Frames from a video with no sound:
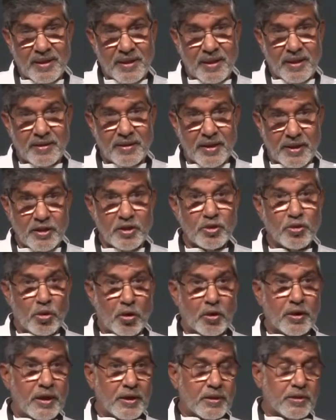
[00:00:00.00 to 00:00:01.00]
And that is
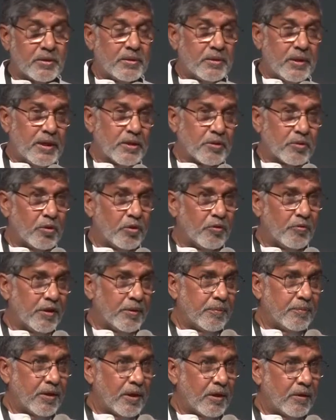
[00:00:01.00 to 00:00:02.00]
known as Good
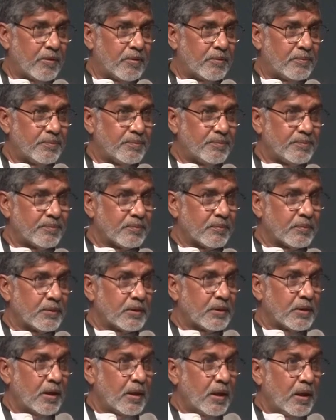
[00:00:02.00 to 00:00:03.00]
Weave now.
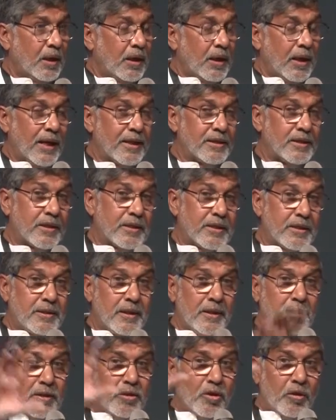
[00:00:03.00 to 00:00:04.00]
As a
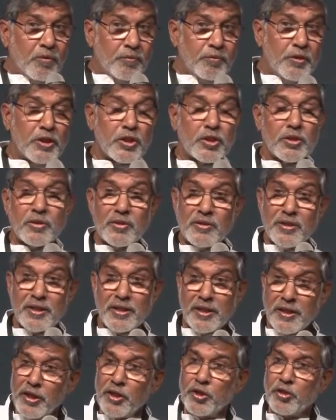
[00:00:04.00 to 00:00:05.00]
result of
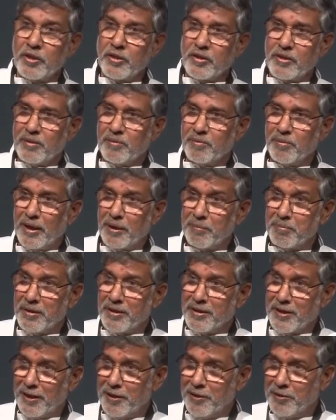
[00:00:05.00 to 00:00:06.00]
this initiative, let me
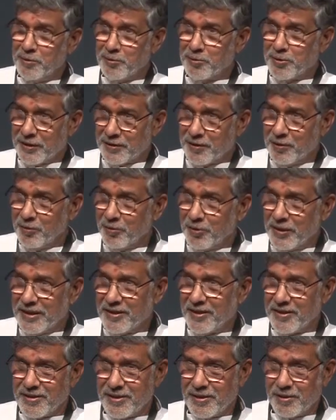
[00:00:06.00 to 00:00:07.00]
tell you the
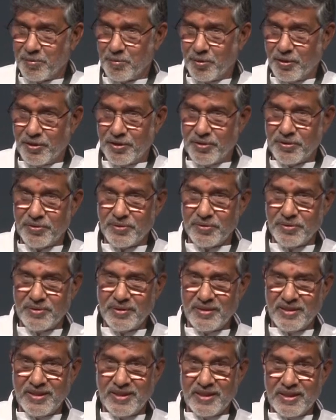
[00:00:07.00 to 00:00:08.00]
concrete result was
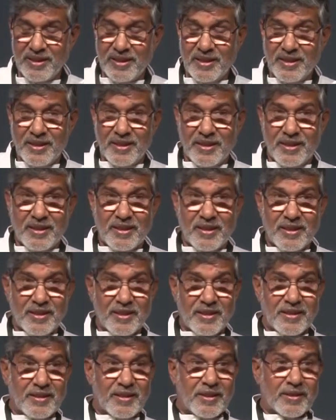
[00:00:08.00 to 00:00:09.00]

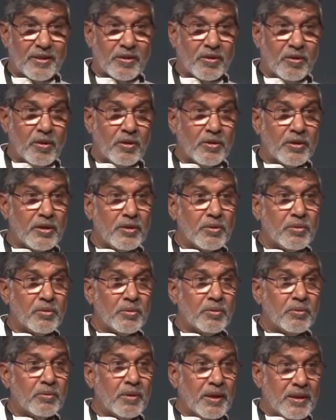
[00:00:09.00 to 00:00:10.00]
that according
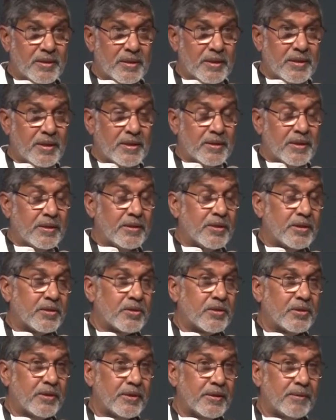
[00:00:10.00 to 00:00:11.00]
to, as I said
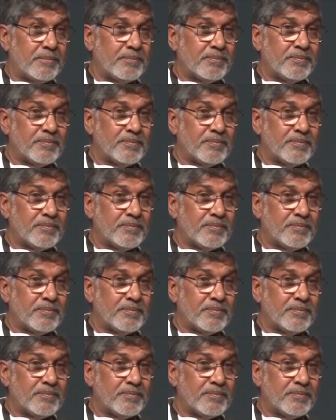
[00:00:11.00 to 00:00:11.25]
yesterday,